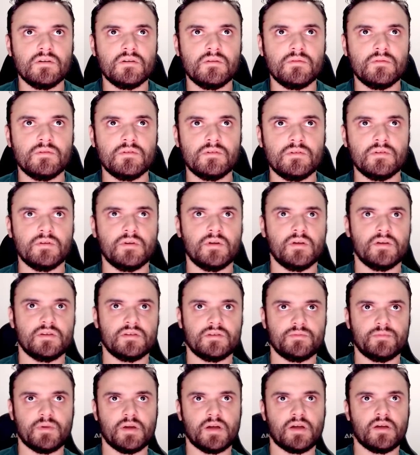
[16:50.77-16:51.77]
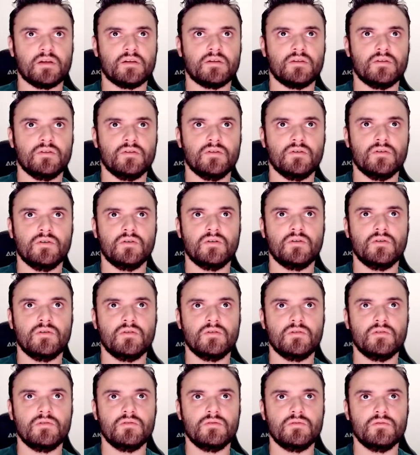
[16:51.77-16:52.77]
So that's back.
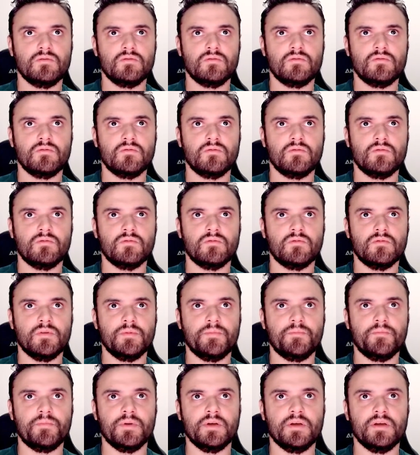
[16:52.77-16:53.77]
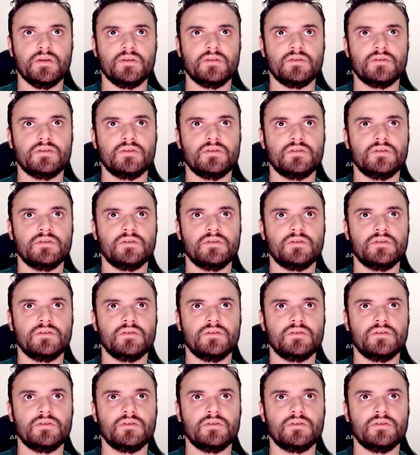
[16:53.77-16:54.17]
No repeat.